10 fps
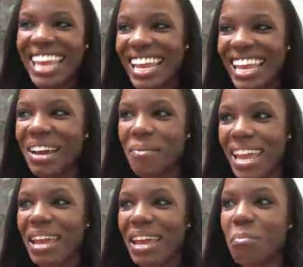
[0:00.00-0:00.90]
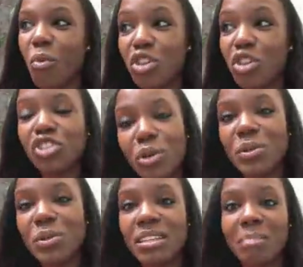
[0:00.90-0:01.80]
taking away more
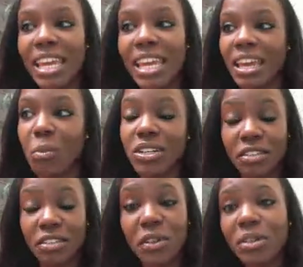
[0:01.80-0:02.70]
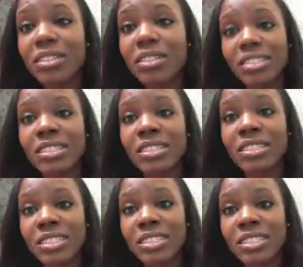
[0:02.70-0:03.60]
shows and making it more difficult.
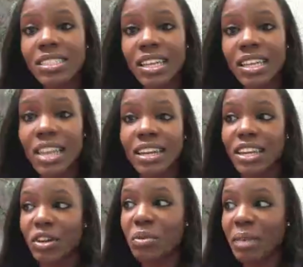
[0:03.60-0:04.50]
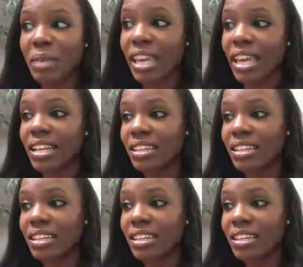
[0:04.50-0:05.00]
Yeah. And you know, making it,